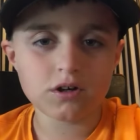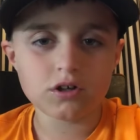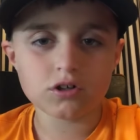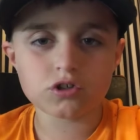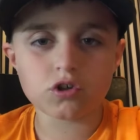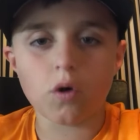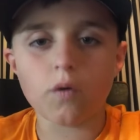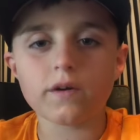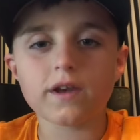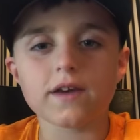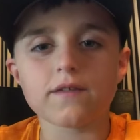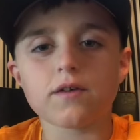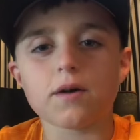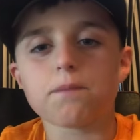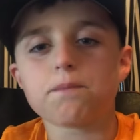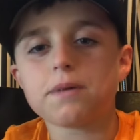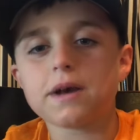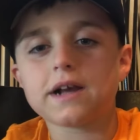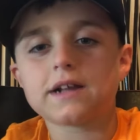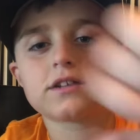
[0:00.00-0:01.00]
Don't give a
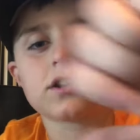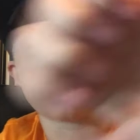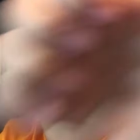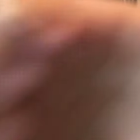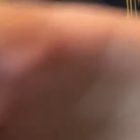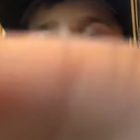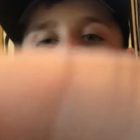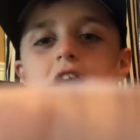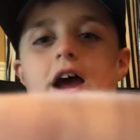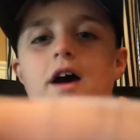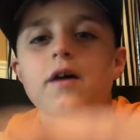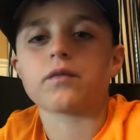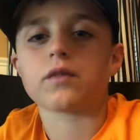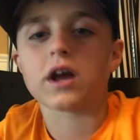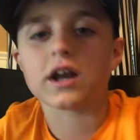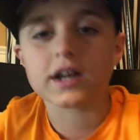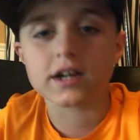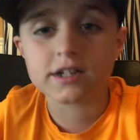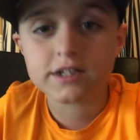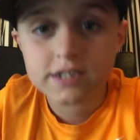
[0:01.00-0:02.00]
big thumbs down
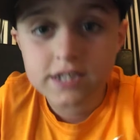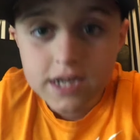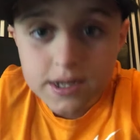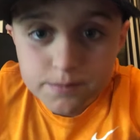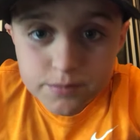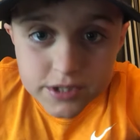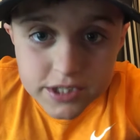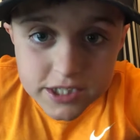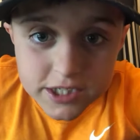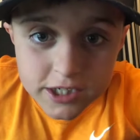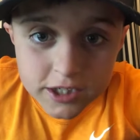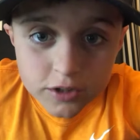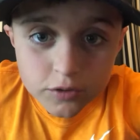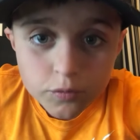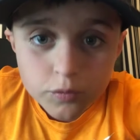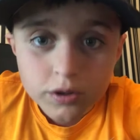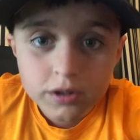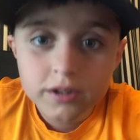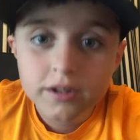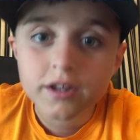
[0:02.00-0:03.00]
like a dipstick
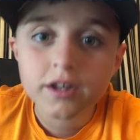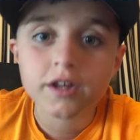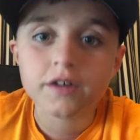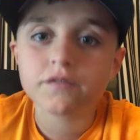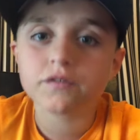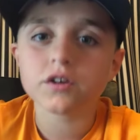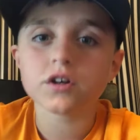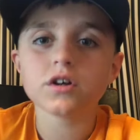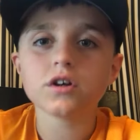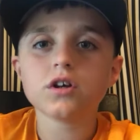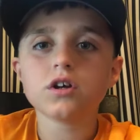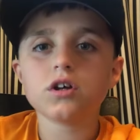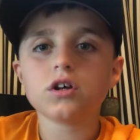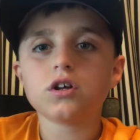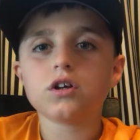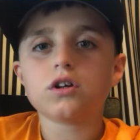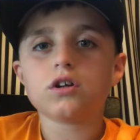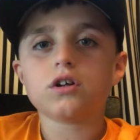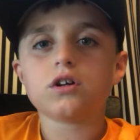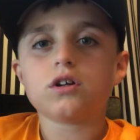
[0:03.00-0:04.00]
would give.
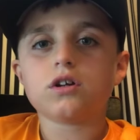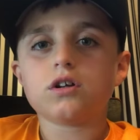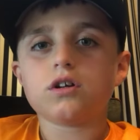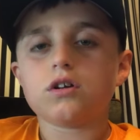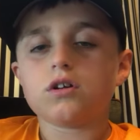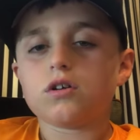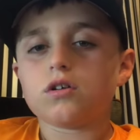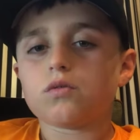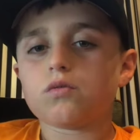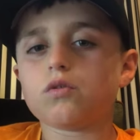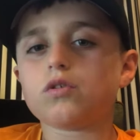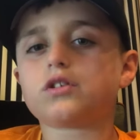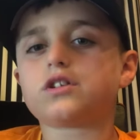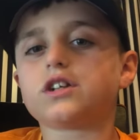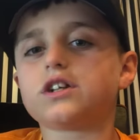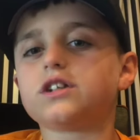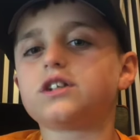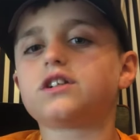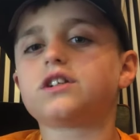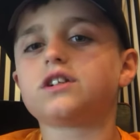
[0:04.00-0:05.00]
Well,
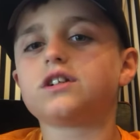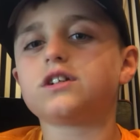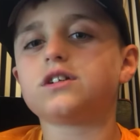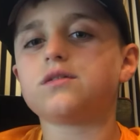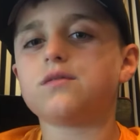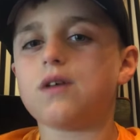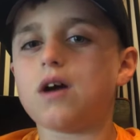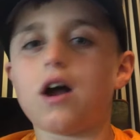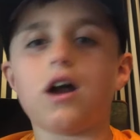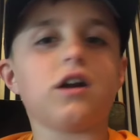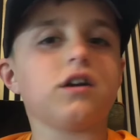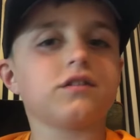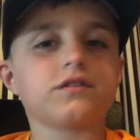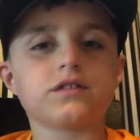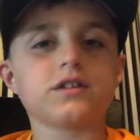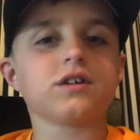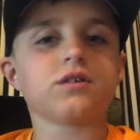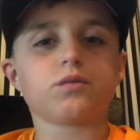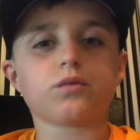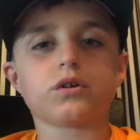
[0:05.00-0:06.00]
Tennessee, I
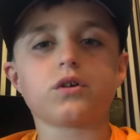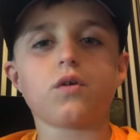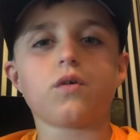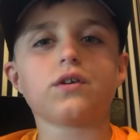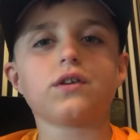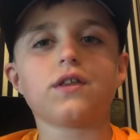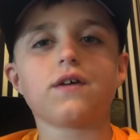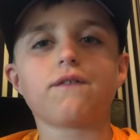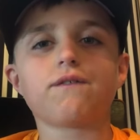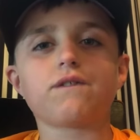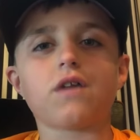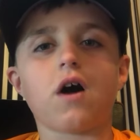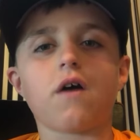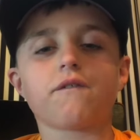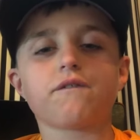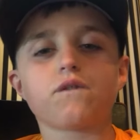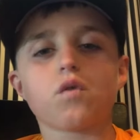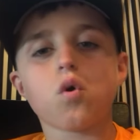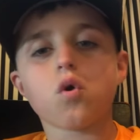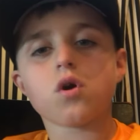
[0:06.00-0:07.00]
think we're going to the Final
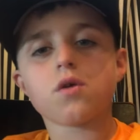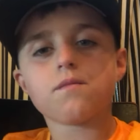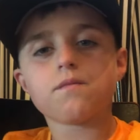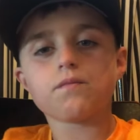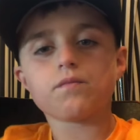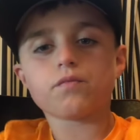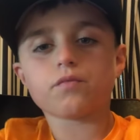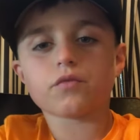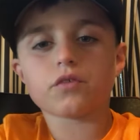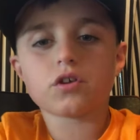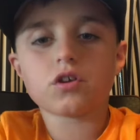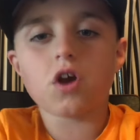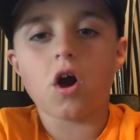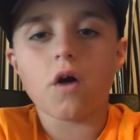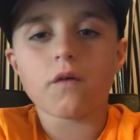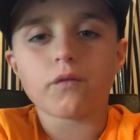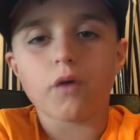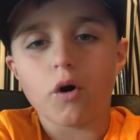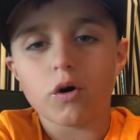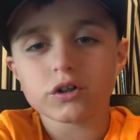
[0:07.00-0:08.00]
Four.
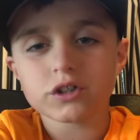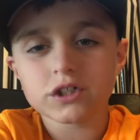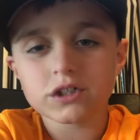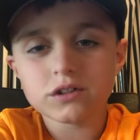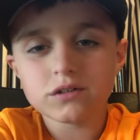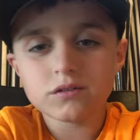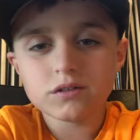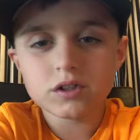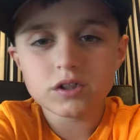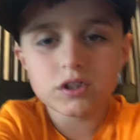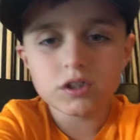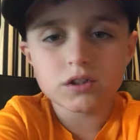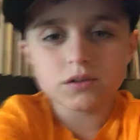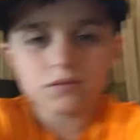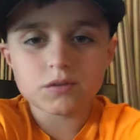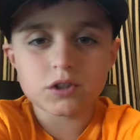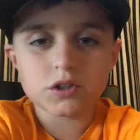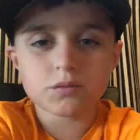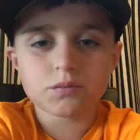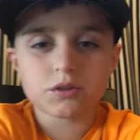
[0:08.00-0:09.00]
Go, Vols.
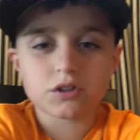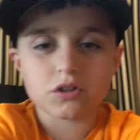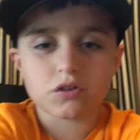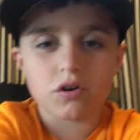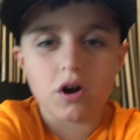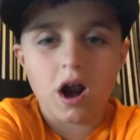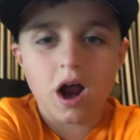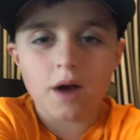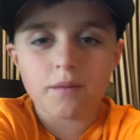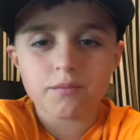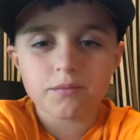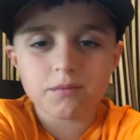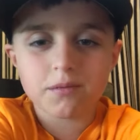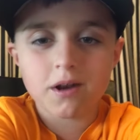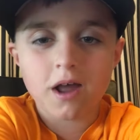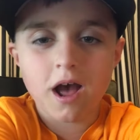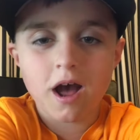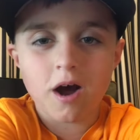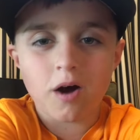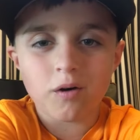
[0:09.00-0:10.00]
Subscribe
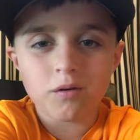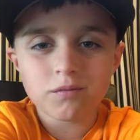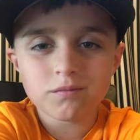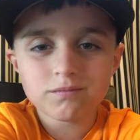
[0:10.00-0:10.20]
now.